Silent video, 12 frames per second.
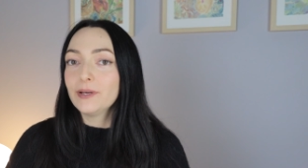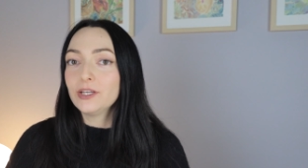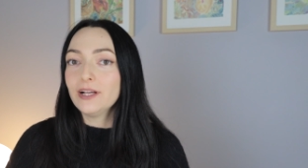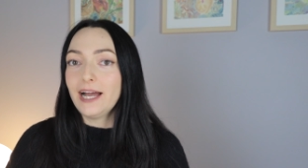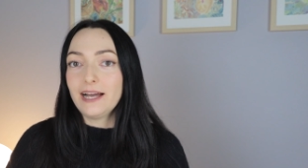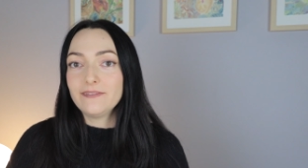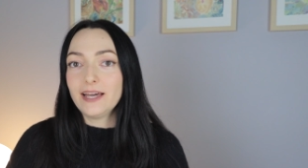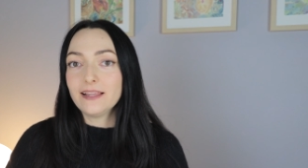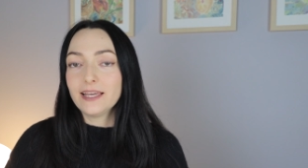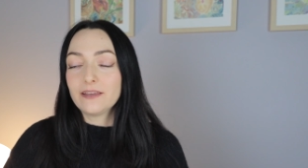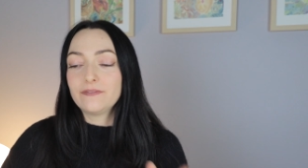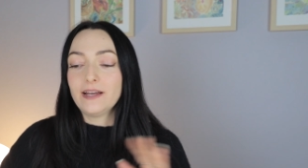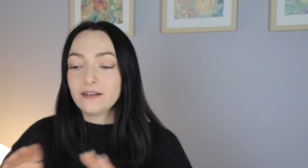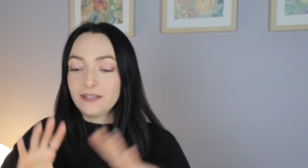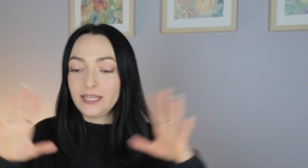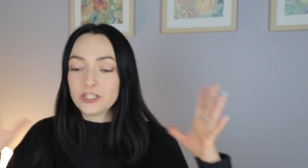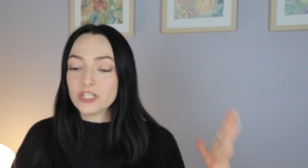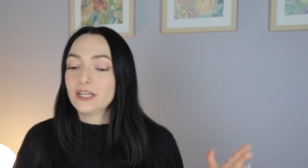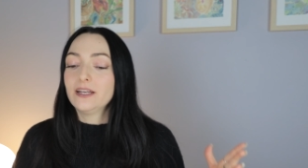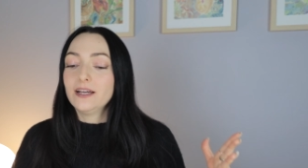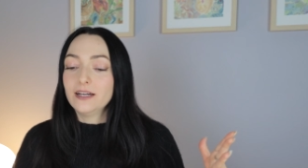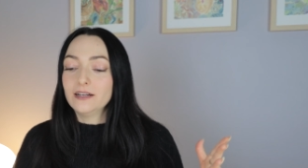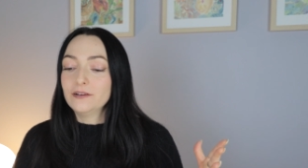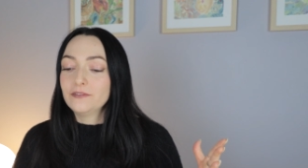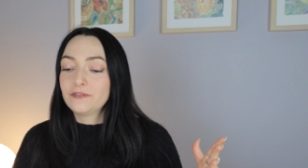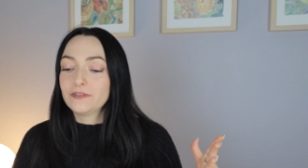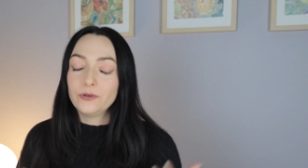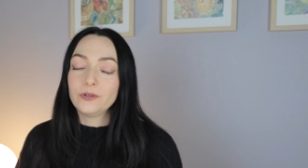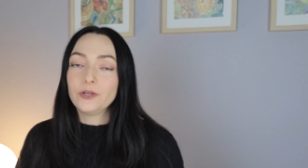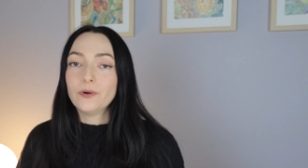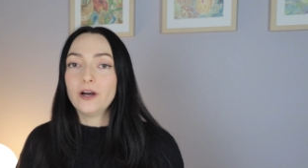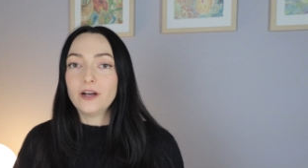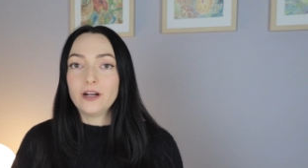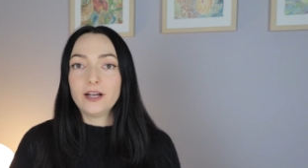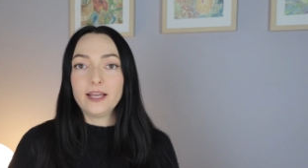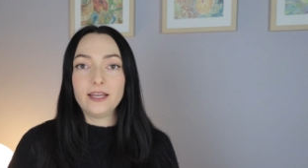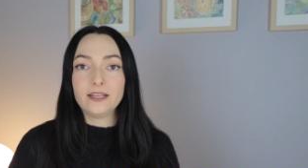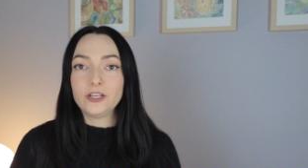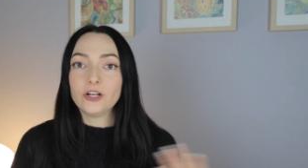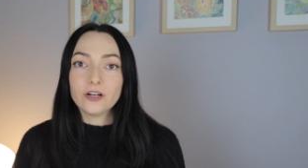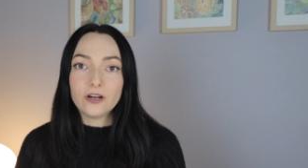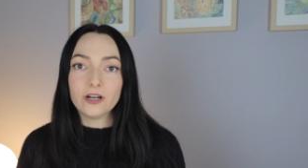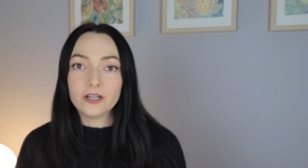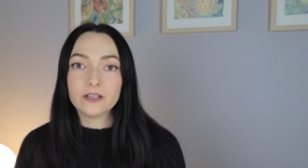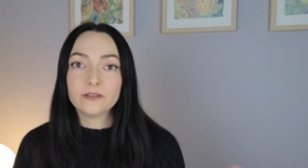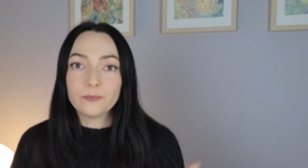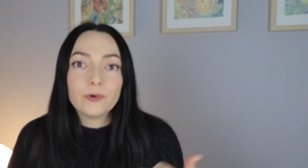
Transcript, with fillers: but you'll have that like foundation of who you are and your art,